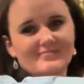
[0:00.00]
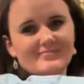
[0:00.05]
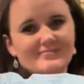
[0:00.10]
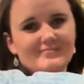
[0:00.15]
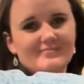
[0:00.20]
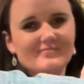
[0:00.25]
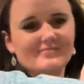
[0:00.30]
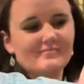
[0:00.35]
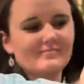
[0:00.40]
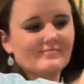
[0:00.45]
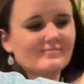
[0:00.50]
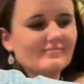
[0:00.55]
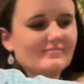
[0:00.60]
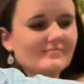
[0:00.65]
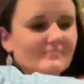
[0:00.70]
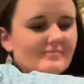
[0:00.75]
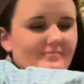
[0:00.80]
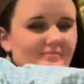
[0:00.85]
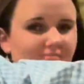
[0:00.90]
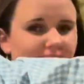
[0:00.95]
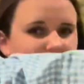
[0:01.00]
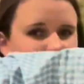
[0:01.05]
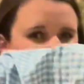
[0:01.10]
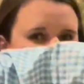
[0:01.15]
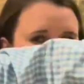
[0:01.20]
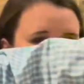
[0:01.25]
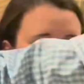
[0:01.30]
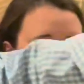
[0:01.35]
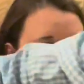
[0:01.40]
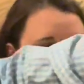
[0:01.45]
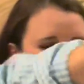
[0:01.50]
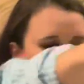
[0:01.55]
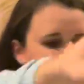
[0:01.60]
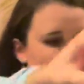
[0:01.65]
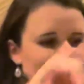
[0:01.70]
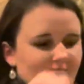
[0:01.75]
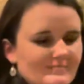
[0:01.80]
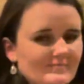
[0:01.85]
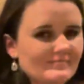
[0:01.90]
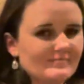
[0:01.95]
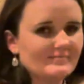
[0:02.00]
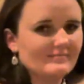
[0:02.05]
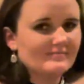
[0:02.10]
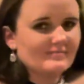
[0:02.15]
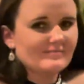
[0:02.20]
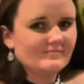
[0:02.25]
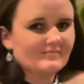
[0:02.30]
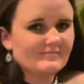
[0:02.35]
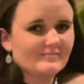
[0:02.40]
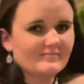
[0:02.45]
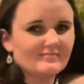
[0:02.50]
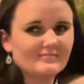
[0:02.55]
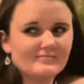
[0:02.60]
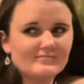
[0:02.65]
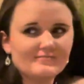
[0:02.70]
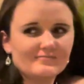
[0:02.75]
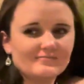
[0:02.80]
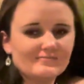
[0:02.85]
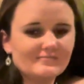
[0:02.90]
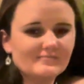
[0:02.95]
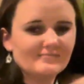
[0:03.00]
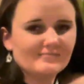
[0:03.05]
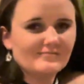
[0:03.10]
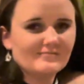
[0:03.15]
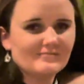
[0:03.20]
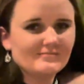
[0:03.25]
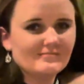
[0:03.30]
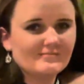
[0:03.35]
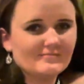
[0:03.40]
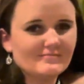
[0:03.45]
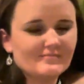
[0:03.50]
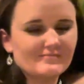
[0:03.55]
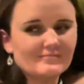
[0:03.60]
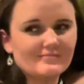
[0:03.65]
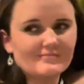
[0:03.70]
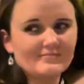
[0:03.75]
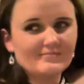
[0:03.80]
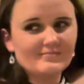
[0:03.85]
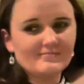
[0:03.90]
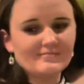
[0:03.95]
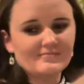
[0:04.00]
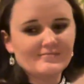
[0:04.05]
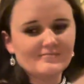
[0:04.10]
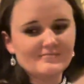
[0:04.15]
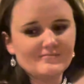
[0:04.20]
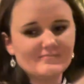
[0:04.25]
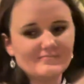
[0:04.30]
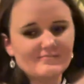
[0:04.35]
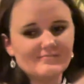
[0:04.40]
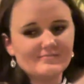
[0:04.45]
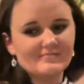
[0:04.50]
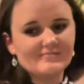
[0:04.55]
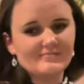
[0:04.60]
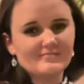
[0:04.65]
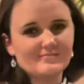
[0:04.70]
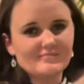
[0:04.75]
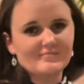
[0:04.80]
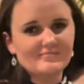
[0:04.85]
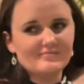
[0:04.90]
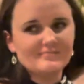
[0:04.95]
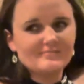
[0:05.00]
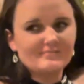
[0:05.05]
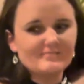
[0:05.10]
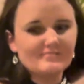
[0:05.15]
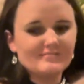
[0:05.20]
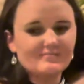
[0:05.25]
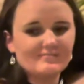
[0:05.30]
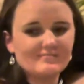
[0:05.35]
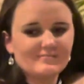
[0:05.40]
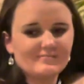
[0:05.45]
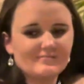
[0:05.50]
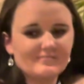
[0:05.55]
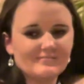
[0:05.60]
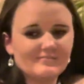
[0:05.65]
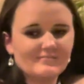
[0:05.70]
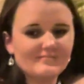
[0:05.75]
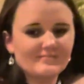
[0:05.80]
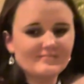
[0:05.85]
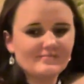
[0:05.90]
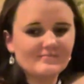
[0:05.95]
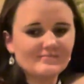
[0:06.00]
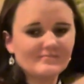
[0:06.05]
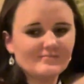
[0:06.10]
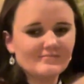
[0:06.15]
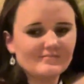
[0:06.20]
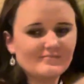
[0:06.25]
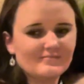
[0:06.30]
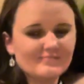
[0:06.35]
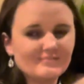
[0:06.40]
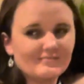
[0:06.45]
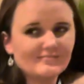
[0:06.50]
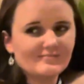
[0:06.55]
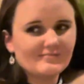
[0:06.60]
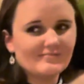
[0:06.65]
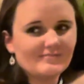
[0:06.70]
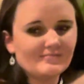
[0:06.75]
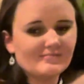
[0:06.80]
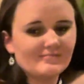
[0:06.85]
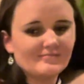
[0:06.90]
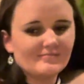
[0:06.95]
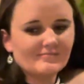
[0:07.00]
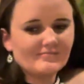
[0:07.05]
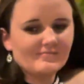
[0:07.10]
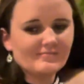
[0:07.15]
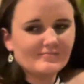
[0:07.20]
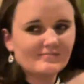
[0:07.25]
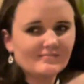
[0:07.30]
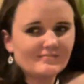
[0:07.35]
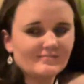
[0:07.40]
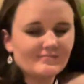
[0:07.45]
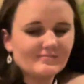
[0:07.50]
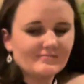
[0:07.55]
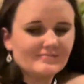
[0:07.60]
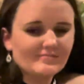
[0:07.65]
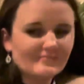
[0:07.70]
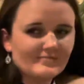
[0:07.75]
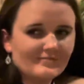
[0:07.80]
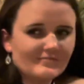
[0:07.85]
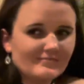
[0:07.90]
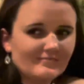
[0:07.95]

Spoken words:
(silent)